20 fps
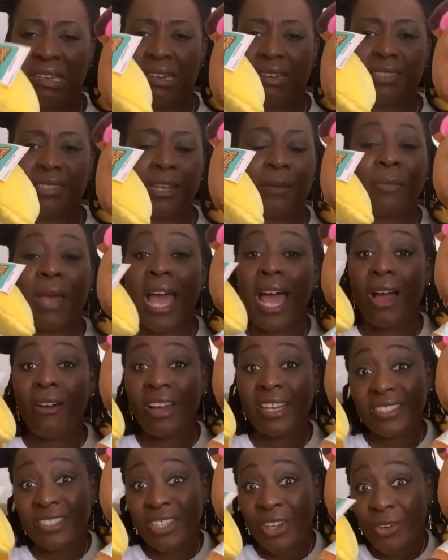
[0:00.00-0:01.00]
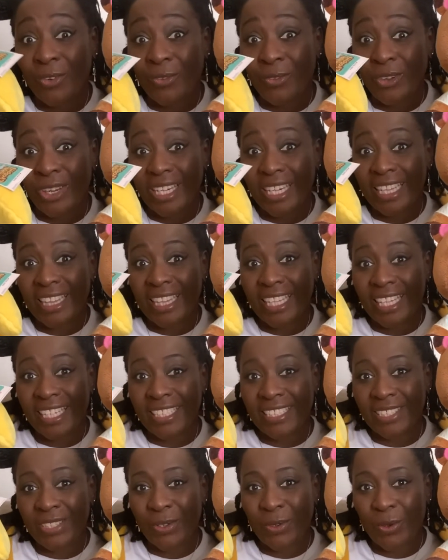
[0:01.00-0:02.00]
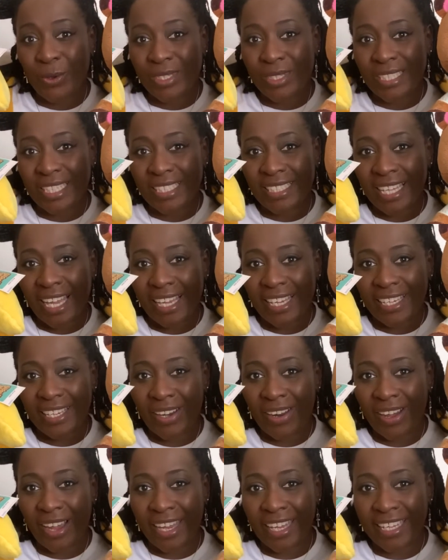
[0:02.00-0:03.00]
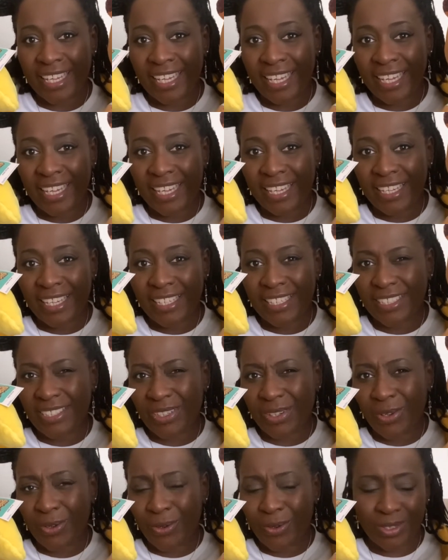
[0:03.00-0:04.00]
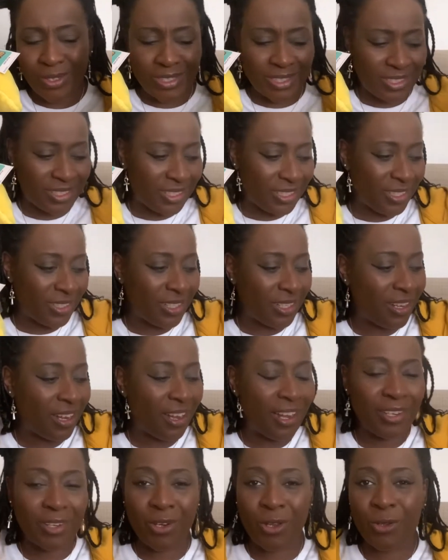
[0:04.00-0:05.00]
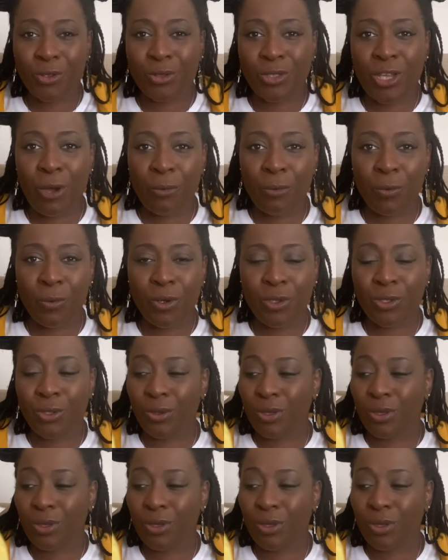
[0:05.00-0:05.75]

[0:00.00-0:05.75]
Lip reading: somehow I don't really think she looks exactly like she looks. I don't know, you tell me what you